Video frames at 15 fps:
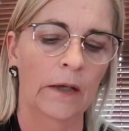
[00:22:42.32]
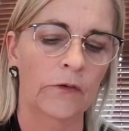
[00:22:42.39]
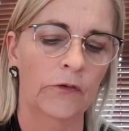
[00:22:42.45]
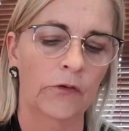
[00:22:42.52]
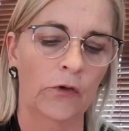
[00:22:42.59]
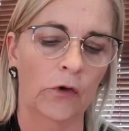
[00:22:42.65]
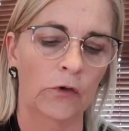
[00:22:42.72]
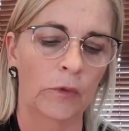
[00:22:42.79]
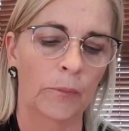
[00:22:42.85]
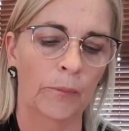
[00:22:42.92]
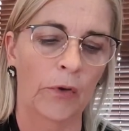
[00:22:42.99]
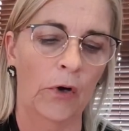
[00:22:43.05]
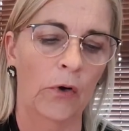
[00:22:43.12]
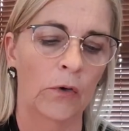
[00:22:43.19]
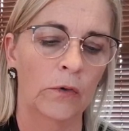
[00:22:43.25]
So the
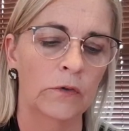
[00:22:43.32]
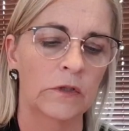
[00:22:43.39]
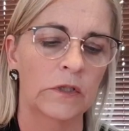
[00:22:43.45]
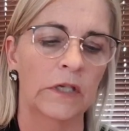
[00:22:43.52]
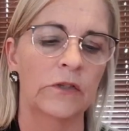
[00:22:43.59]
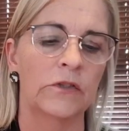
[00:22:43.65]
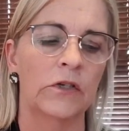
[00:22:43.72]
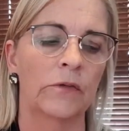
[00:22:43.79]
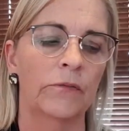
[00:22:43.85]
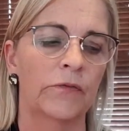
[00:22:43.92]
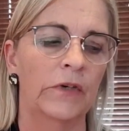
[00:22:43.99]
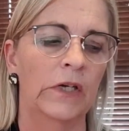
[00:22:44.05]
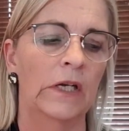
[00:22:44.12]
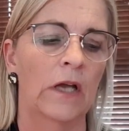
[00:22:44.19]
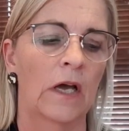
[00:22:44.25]
bones, as
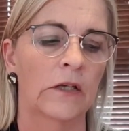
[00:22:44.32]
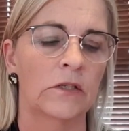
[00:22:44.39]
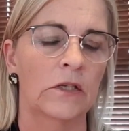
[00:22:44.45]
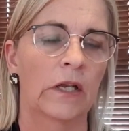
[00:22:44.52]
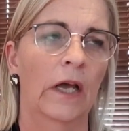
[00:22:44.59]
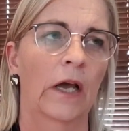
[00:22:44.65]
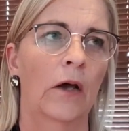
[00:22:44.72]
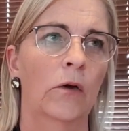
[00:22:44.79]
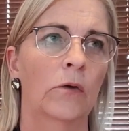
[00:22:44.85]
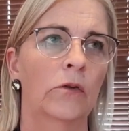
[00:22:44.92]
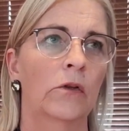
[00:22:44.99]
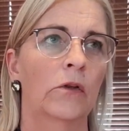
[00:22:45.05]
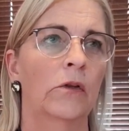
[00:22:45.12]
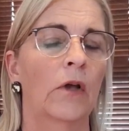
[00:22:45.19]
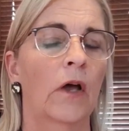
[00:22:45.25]
you've realized now,
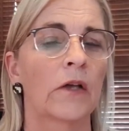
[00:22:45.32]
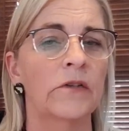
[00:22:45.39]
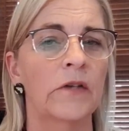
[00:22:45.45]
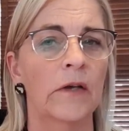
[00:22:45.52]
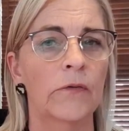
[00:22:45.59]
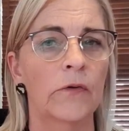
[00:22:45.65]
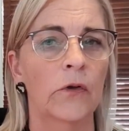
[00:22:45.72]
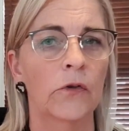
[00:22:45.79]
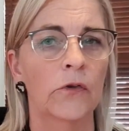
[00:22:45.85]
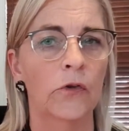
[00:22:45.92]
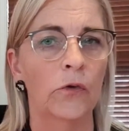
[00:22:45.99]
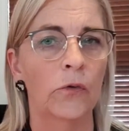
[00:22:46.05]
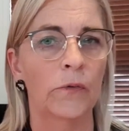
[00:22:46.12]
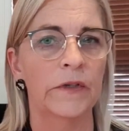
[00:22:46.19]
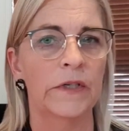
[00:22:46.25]
does have a lot
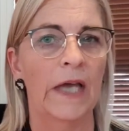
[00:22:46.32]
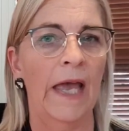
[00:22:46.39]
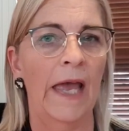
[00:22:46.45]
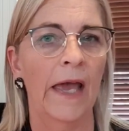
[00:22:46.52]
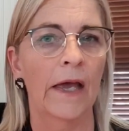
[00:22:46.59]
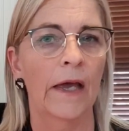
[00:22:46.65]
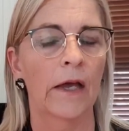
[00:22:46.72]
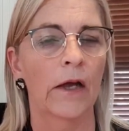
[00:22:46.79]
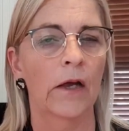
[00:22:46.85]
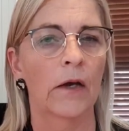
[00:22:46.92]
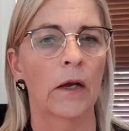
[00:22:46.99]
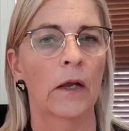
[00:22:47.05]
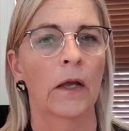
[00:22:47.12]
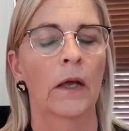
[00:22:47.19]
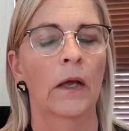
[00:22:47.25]
to do with anger,
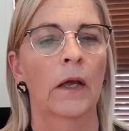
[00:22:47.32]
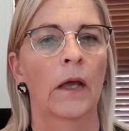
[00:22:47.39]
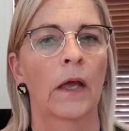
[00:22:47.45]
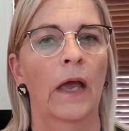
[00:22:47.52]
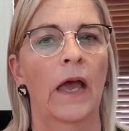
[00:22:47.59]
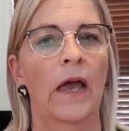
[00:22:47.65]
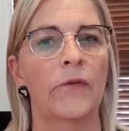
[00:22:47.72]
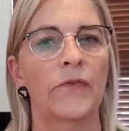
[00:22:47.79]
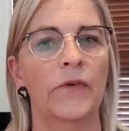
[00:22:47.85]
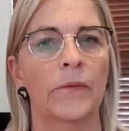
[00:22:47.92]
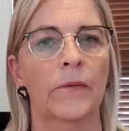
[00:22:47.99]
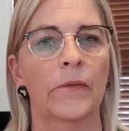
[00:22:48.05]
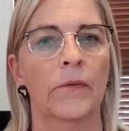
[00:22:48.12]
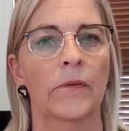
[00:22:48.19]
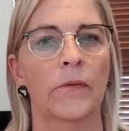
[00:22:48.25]
having
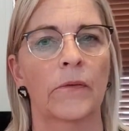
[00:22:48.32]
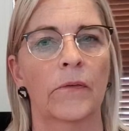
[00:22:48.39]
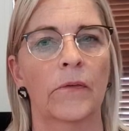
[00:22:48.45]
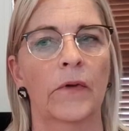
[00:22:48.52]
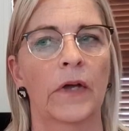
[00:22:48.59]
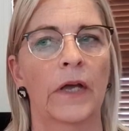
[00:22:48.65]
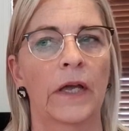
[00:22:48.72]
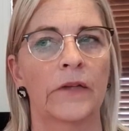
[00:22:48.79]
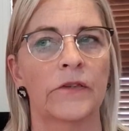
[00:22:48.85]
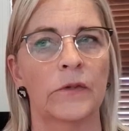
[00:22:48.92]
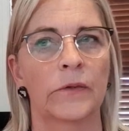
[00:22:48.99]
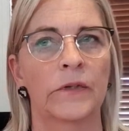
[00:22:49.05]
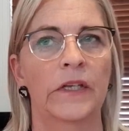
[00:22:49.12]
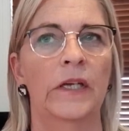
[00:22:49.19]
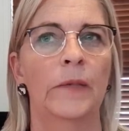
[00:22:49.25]
as
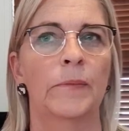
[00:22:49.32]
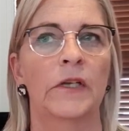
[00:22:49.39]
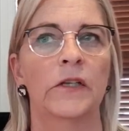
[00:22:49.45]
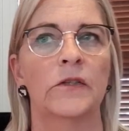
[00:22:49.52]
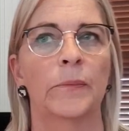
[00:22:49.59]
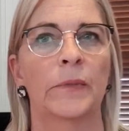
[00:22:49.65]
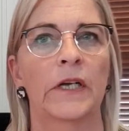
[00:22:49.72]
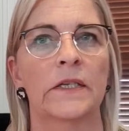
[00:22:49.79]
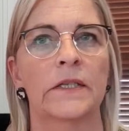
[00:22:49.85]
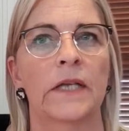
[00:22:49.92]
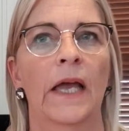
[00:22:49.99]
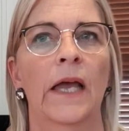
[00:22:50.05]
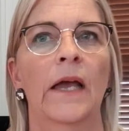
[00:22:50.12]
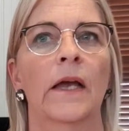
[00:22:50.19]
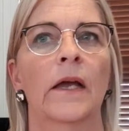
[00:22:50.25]
deeply suppressed
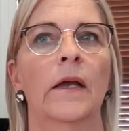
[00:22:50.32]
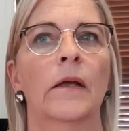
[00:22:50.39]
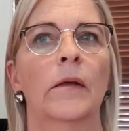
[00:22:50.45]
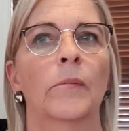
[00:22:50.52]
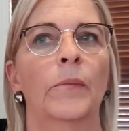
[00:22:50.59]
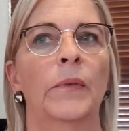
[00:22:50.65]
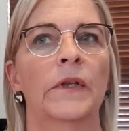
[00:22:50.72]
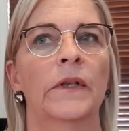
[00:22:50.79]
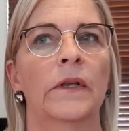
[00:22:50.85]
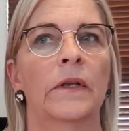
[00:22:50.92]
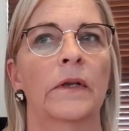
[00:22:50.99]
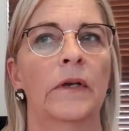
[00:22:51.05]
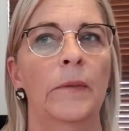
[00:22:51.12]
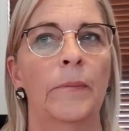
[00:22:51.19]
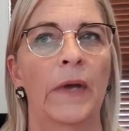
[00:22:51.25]
anger. But
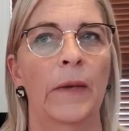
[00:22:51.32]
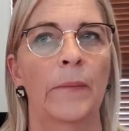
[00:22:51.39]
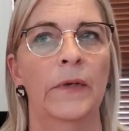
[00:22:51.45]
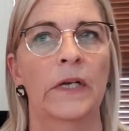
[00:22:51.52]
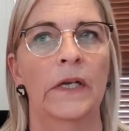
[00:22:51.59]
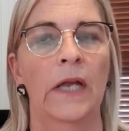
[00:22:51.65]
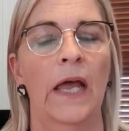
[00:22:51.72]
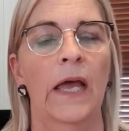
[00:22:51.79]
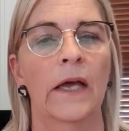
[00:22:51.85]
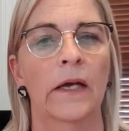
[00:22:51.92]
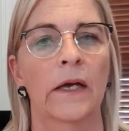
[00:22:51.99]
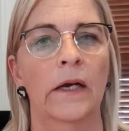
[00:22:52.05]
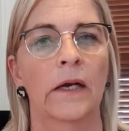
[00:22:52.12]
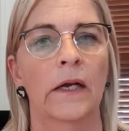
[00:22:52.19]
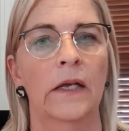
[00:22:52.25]
remember that
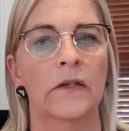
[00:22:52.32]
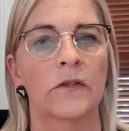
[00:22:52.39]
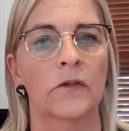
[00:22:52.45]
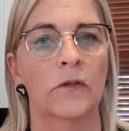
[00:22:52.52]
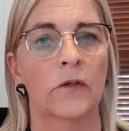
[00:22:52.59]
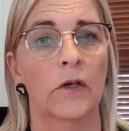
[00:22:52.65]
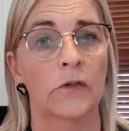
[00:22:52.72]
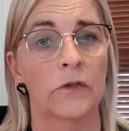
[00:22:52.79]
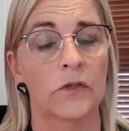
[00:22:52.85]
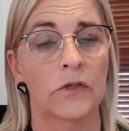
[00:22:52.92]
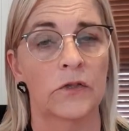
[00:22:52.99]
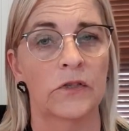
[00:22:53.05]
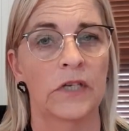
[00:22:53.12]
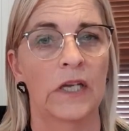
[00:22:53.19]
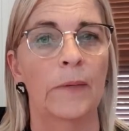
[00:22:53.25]
anger is
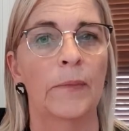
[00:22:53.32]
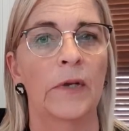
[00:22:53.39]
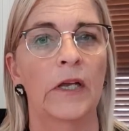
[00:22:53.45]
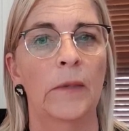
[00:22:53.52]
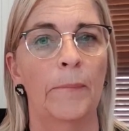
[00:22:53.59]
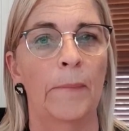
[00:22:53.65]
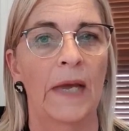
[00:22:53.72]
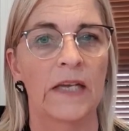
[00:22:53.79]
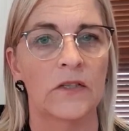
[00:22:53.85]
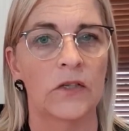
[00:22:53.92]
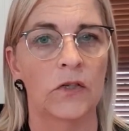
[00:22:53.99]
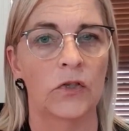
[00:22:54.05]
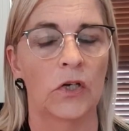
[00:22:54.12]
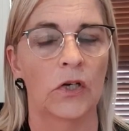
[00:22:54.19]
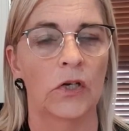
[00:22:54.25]
just simply a
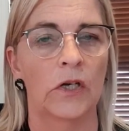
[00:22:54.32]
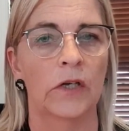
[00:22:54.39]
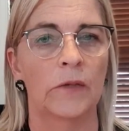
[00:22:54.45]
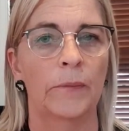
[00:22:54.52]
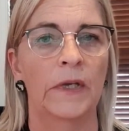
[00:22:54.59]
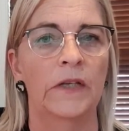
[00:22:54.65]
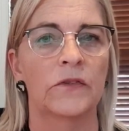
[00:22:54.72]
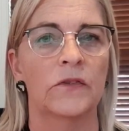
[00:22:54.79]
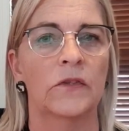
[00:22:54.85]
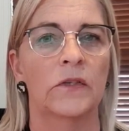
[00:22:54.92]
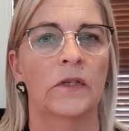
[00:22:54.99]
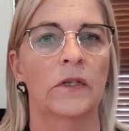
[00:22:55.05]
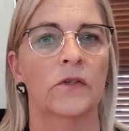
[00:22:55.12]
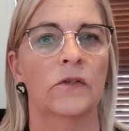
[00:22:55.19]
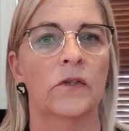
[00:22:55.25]
messenger. It means
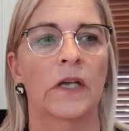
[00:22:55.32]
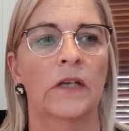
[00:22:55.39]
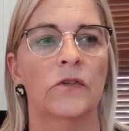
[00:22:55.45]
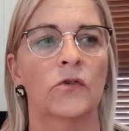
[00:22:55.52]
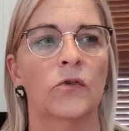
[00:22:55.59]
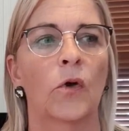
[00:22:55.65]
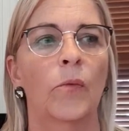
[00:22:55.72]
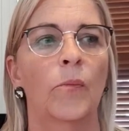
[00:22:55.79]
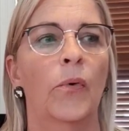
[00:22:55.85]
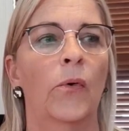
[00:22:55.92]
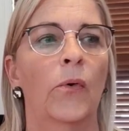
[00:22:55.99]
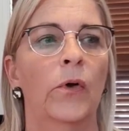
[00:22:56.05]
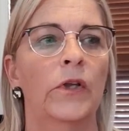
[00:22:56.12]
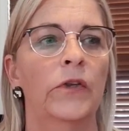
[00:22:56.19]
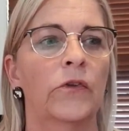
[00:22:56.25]
that at some
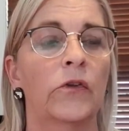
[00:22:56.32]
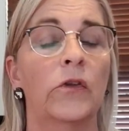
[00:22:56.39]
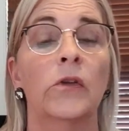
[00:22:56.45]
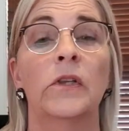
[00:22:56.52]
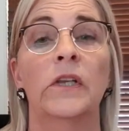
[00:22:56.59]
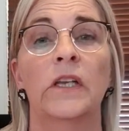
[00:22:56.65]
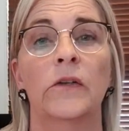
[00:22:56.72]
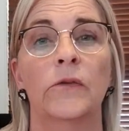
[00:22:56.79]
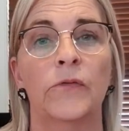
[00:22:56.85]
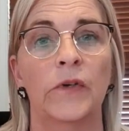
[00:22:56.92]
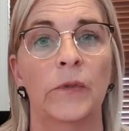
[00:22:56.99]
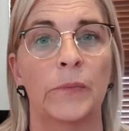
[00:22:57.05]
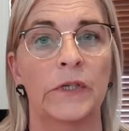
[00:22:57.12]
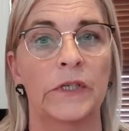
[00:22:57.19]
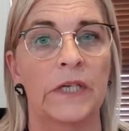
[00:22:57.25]
point you didn't
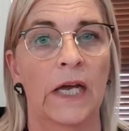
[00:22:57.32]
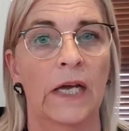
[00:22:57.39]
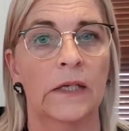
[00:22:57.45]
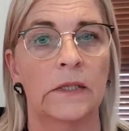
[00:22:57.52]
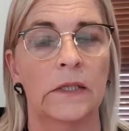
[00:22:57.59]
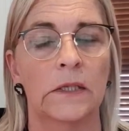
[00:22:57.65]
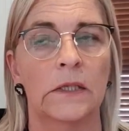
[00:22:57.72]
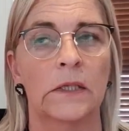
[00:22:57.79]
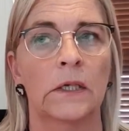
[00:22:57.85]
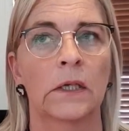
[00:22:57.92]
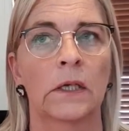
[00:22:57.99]
feel protected,